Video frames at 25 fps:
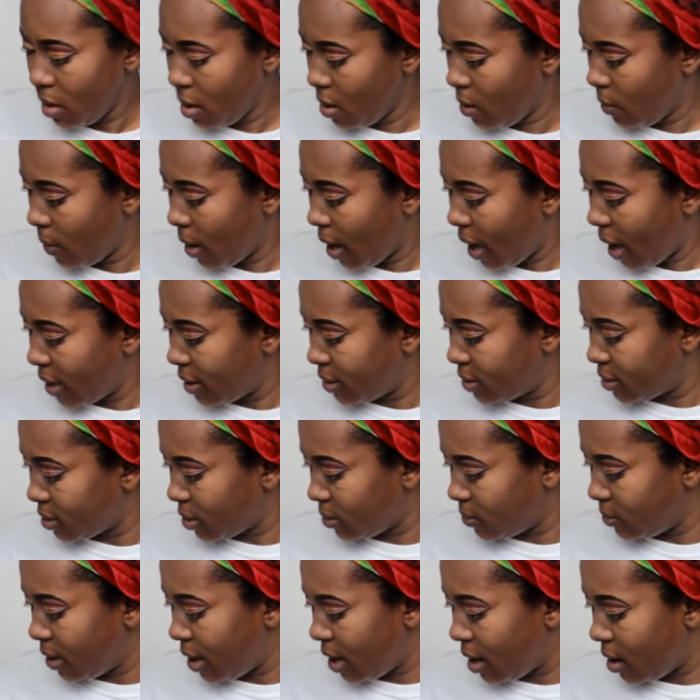Okay,
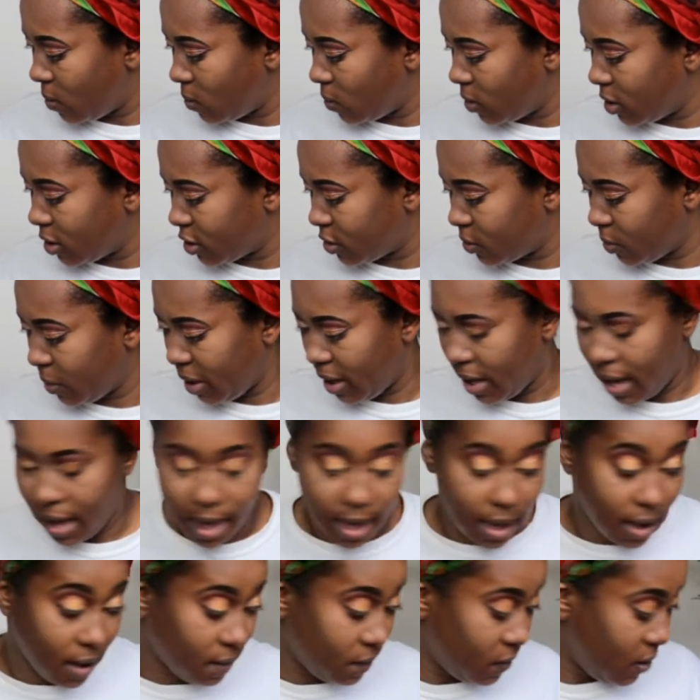so now once we
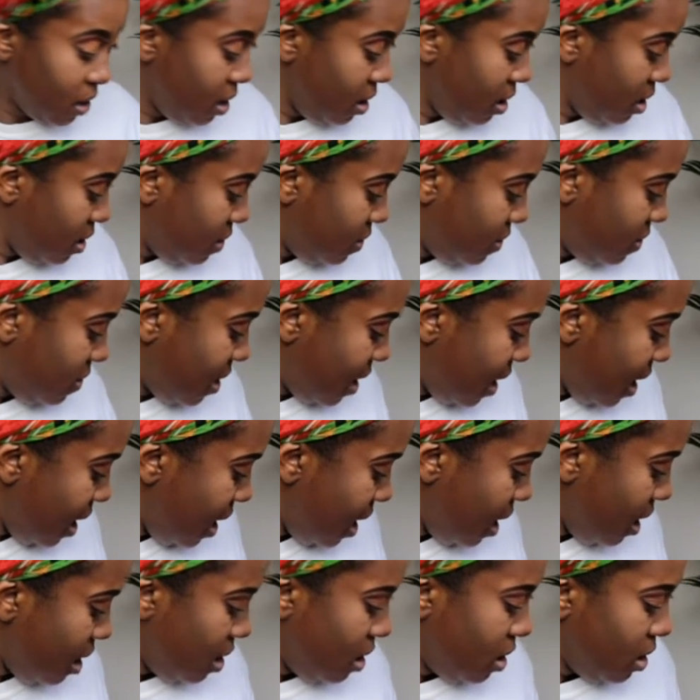have
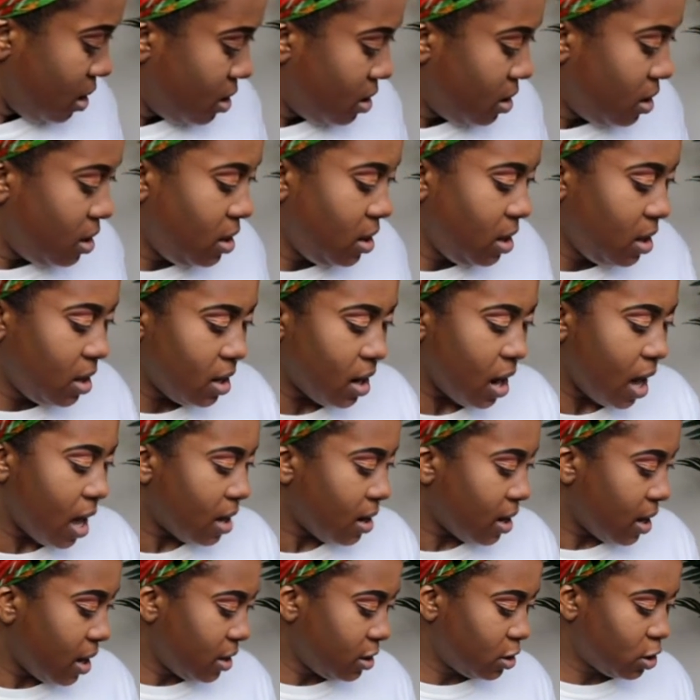that, then I
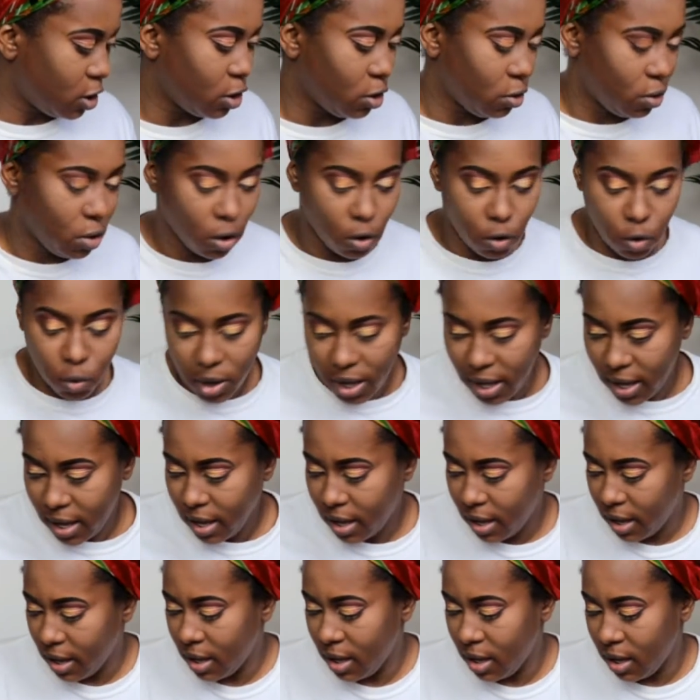like to go
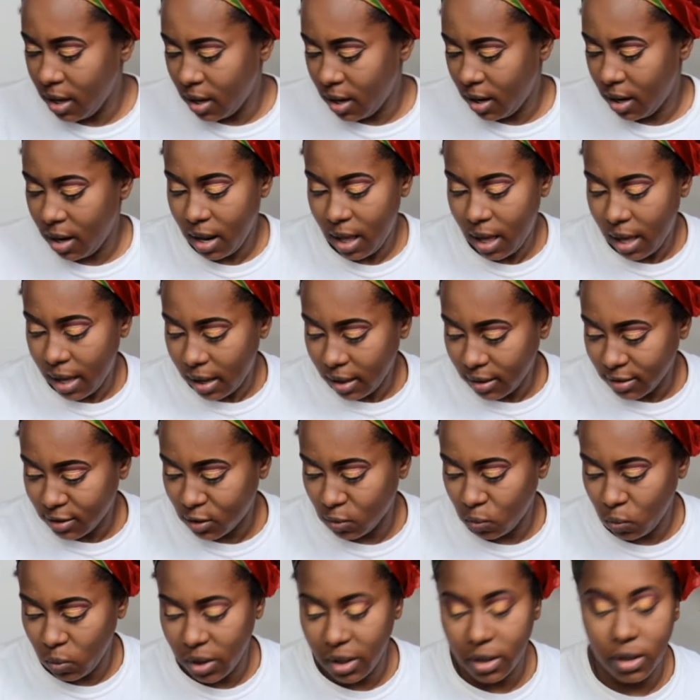ahead and
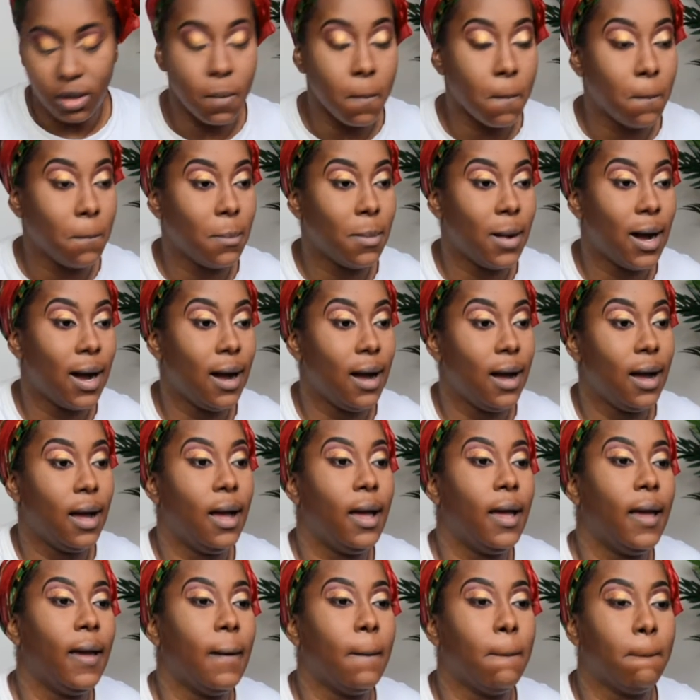next with
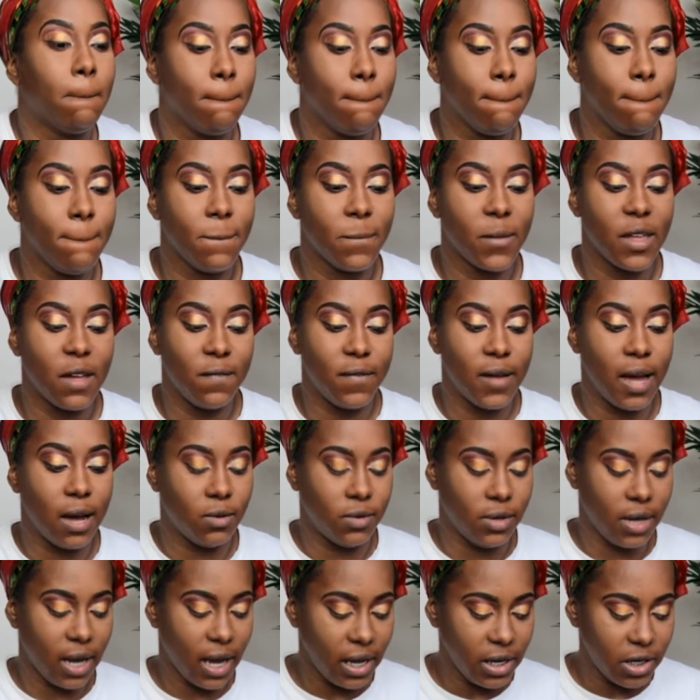my
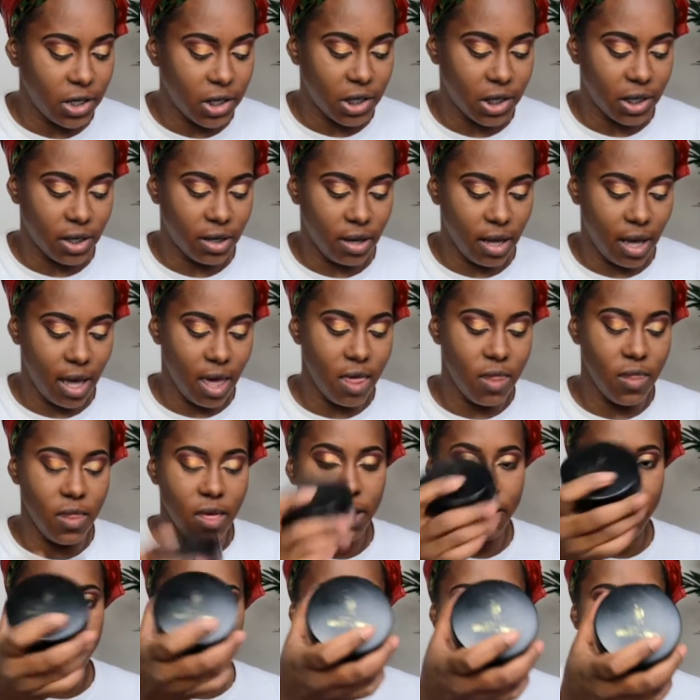foundation, and
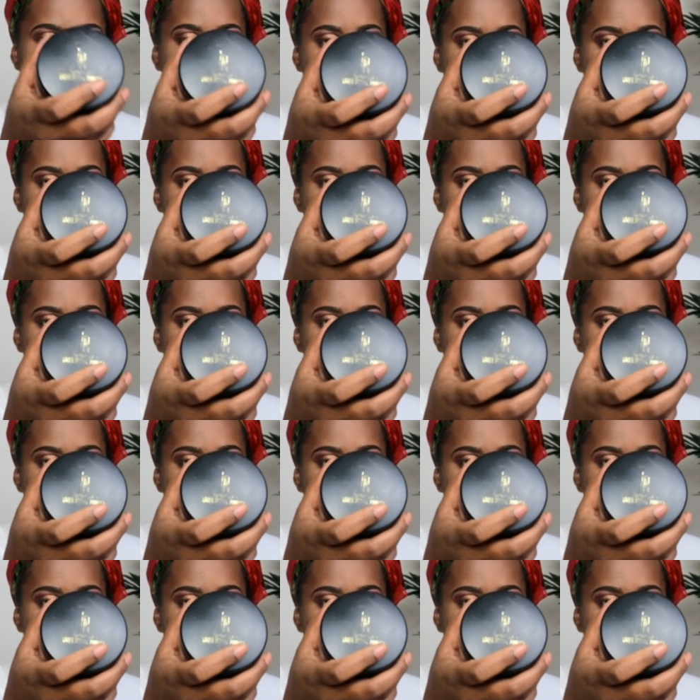this is